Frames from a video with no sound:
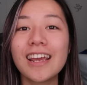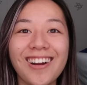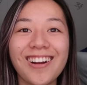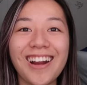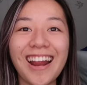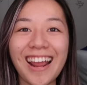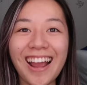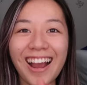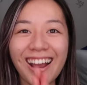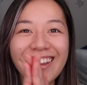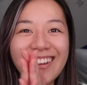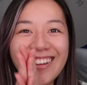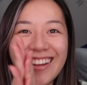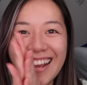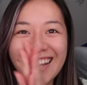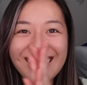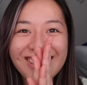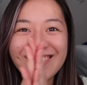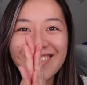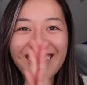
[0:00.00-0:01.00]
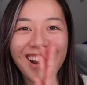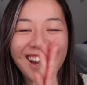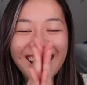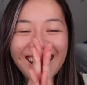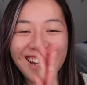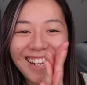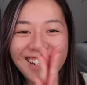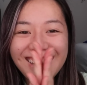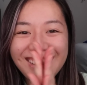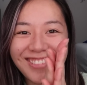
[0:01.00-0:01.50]
Alright, are you guys
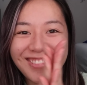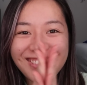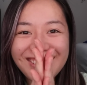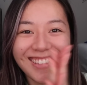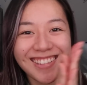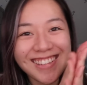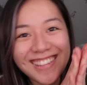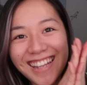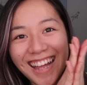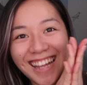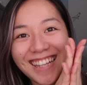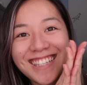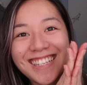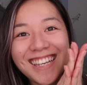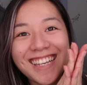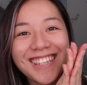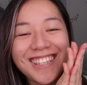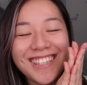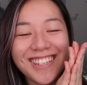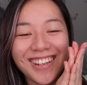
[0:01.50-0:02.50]
ready? Let's get